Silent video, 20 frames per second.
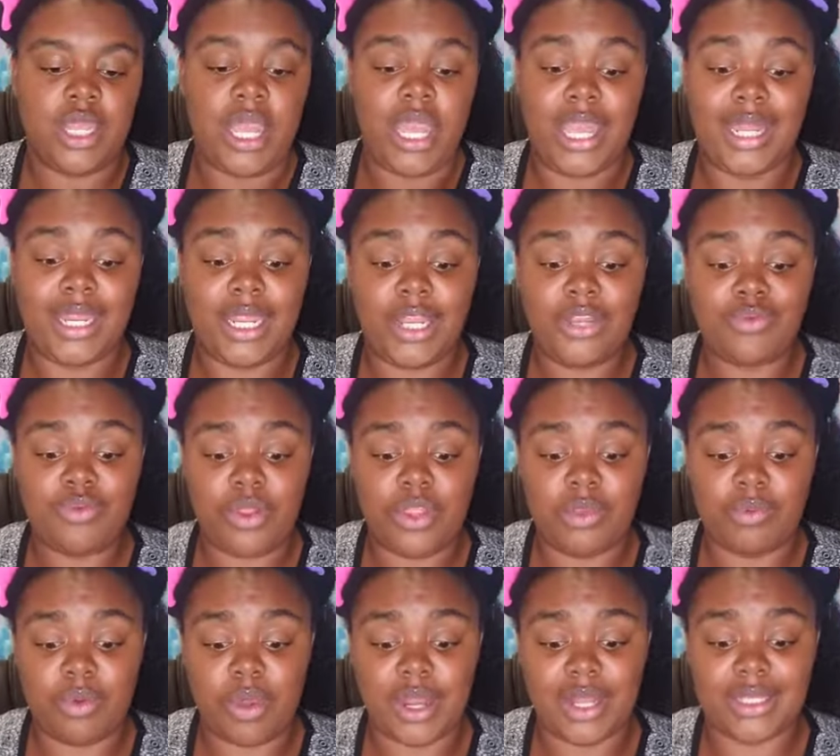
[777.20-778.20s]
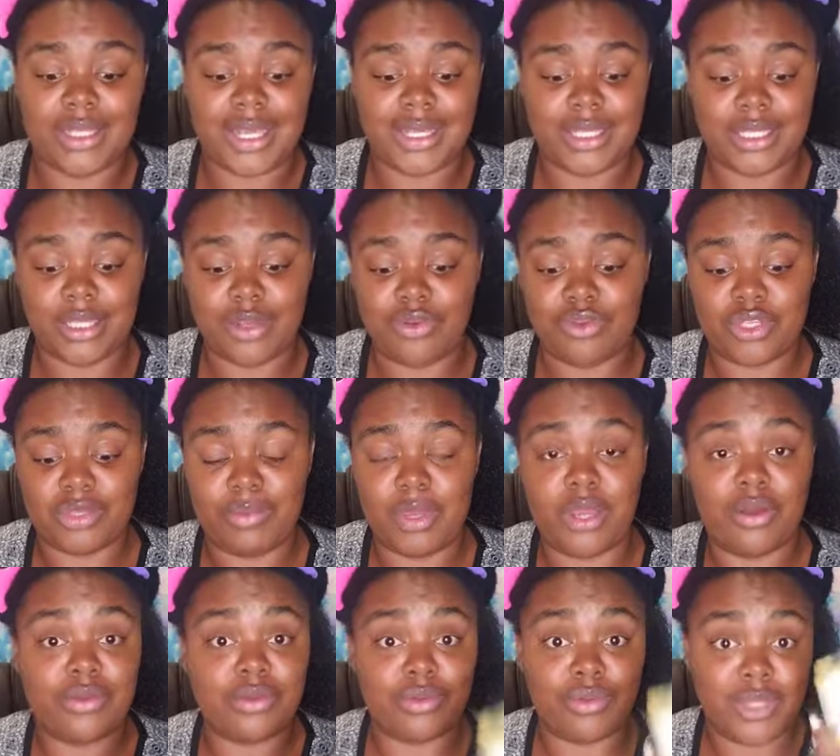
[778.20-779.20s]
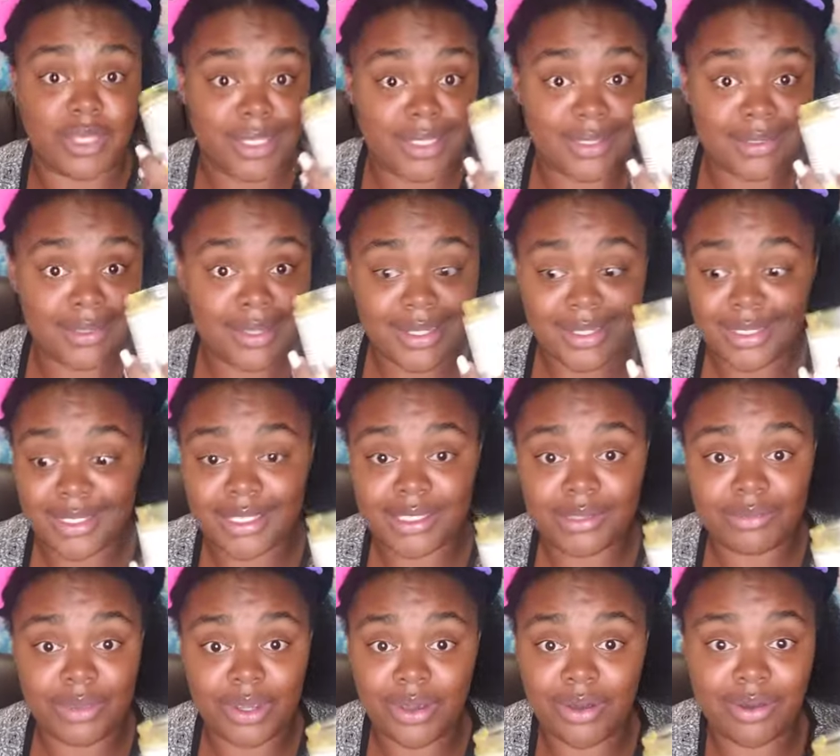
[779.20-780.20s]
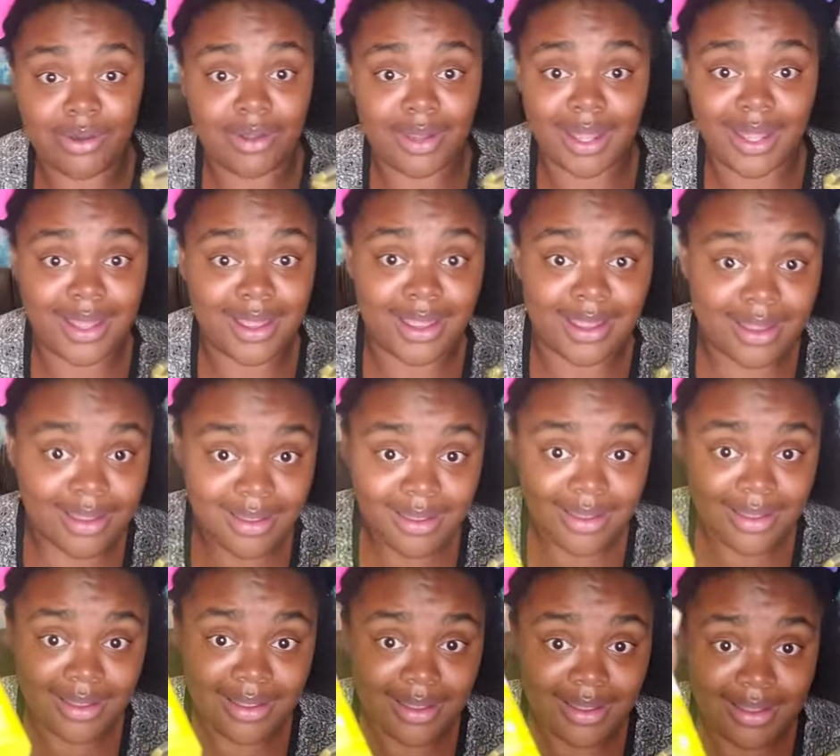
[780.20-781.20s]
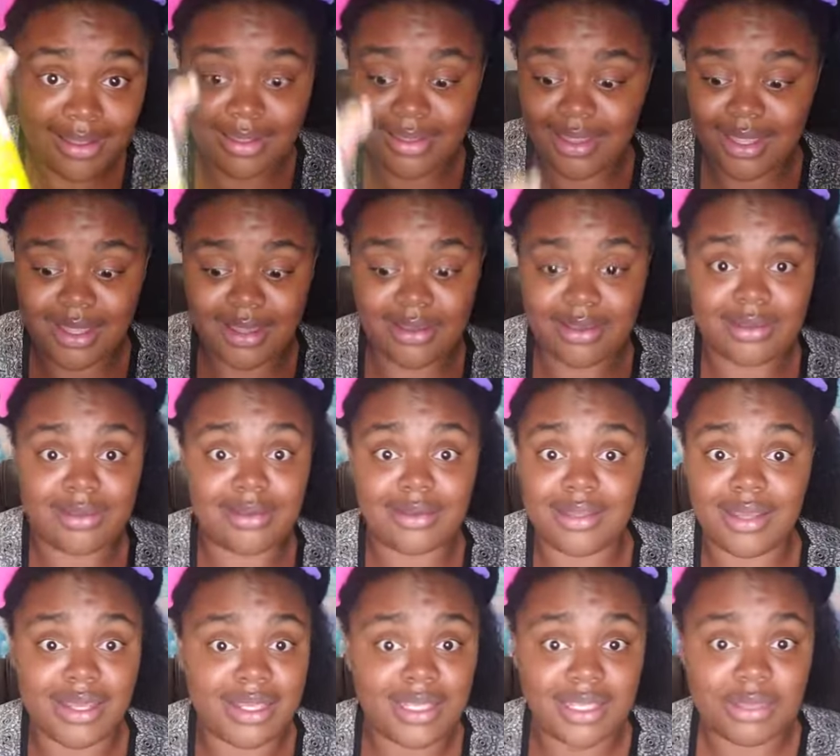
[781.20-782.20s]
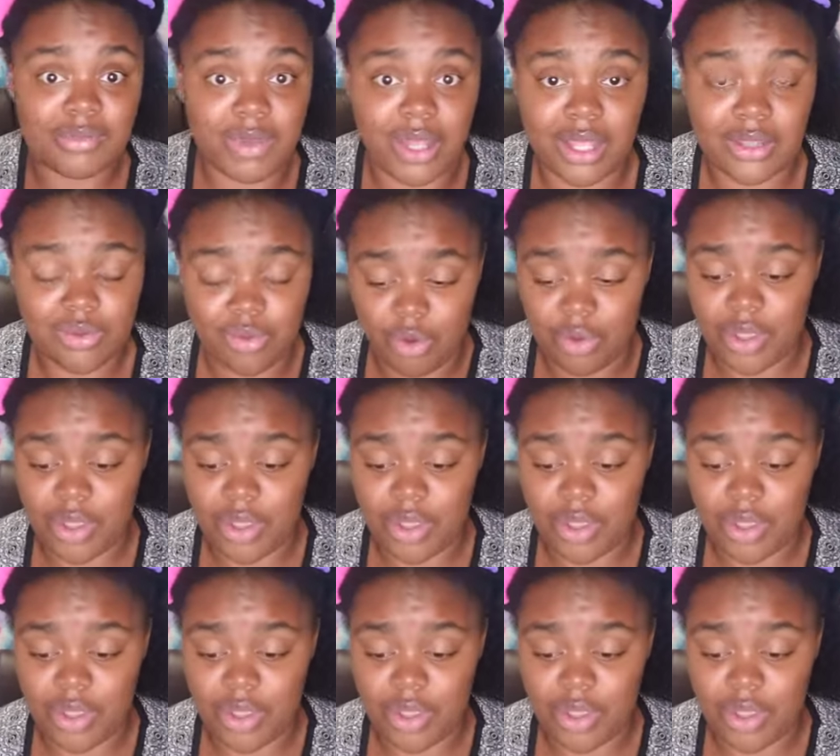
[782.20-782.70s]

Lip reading: And each one of these products has its own smell. So this doesn't smell like this, doesn't smell like oil.